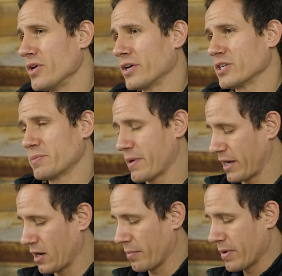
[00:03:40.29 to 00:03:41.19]
you can just
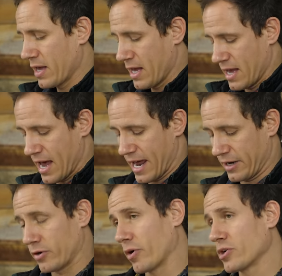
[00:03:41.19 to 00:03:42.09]
pick up at
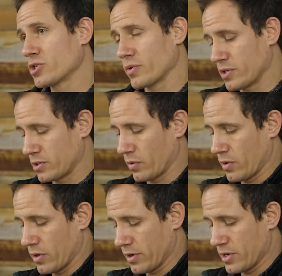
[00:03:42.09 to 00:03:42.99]
a grocery store.